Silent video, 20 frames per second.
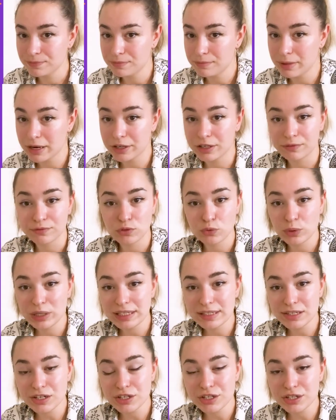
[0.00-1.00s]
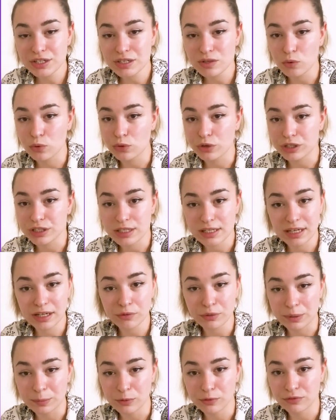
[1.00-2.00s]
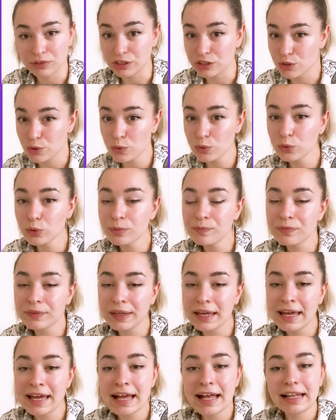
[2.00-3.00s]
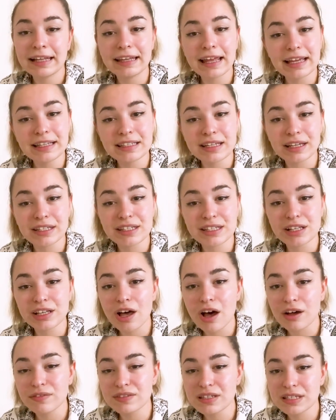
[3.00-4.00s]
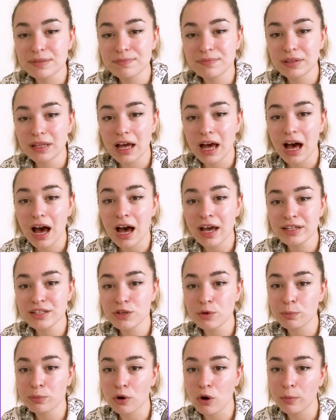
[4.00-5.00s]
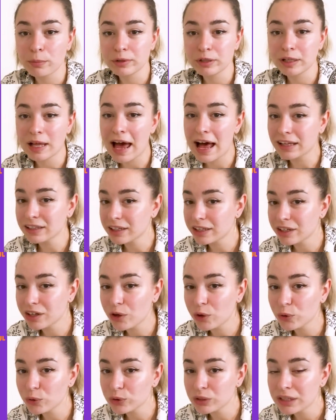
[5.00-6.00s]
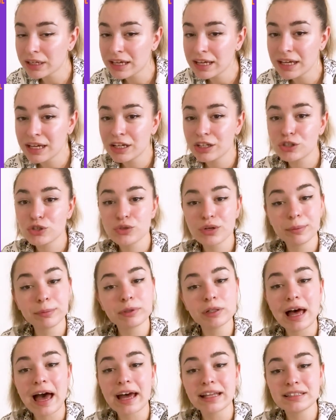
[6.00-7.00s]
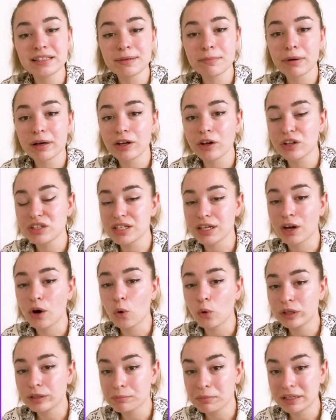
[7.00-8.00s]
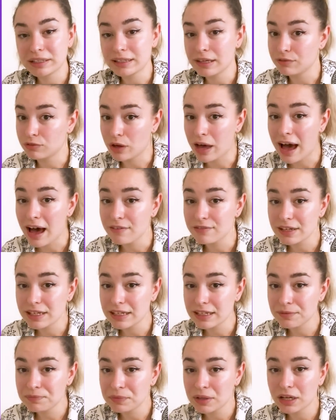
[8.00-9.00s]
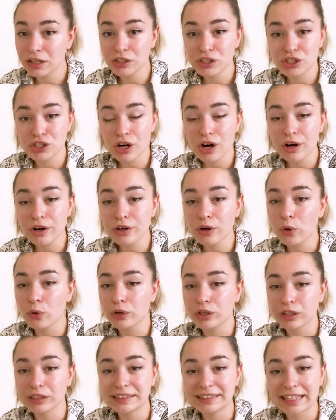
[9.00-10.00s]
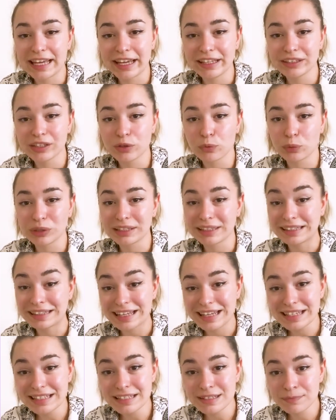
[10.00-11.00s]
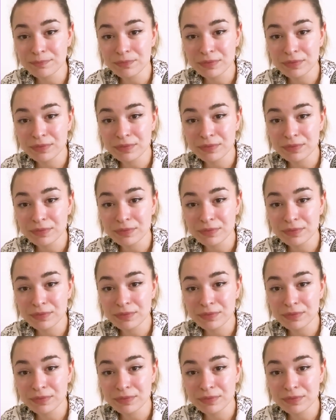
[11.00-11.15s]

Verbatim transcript: Pair of tweezers or tick removing tool, latex gloves, isopropyl alcohol, triple antibiotic ointment if you have any, a jar or container with a lid,